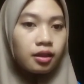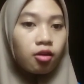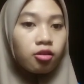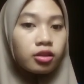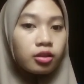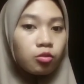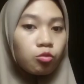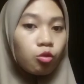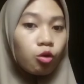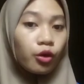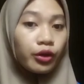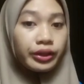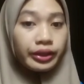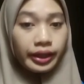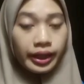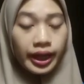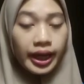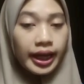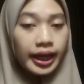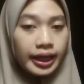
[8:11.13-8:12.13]
word
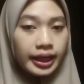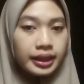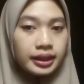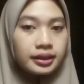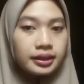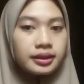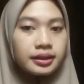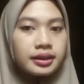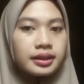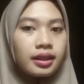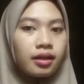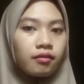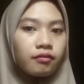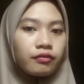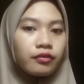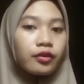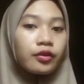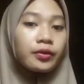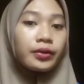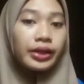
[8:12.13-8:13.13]
is
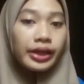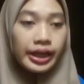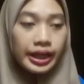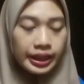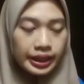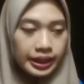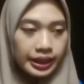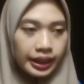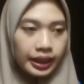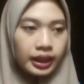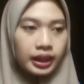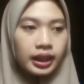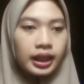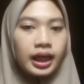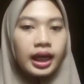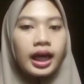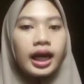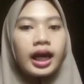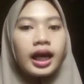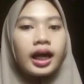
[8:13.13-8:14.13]
for aiding.
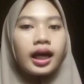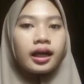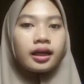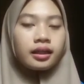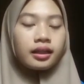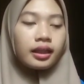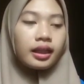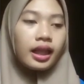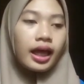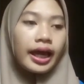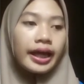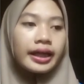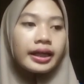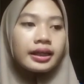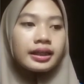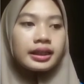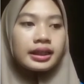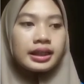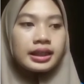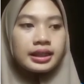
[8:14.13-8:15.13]
Like
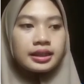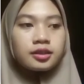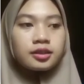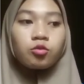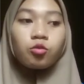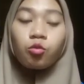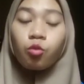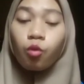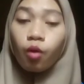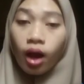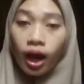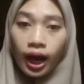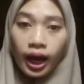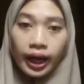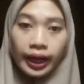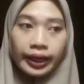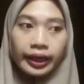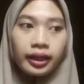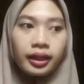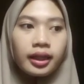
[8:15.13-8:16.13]
his
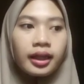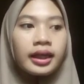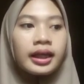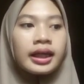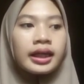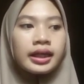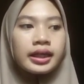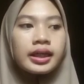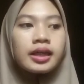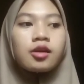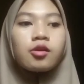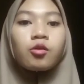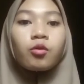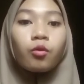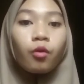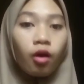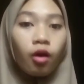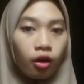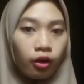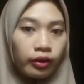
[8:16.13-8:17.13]
while he
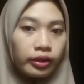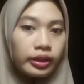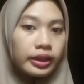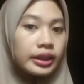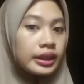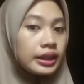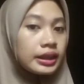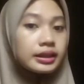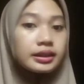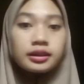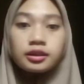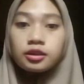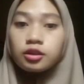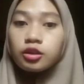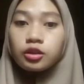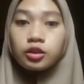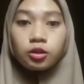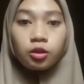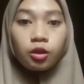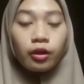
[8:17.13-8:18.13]
walked is not
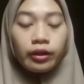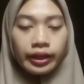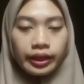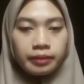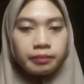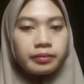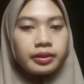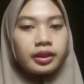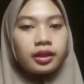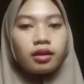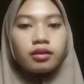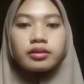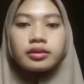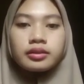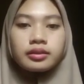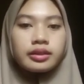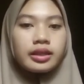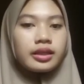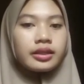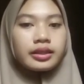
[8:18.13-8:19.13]
correct because
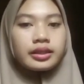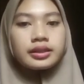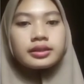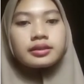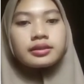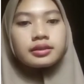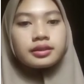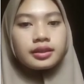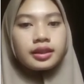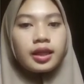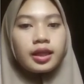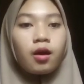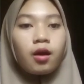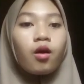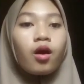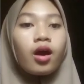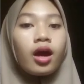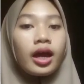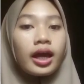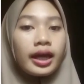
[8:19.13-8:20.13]
there is no
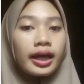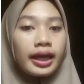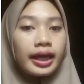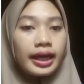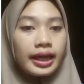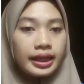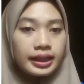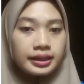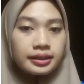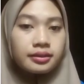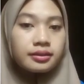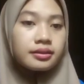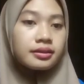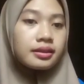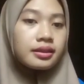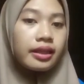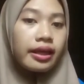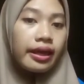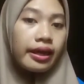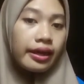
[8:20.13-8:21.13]
s
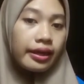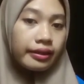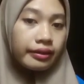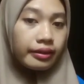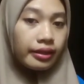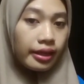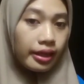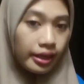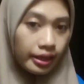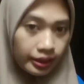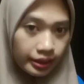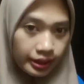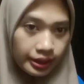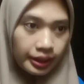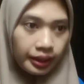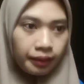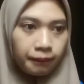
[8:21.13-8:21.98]
at aiding.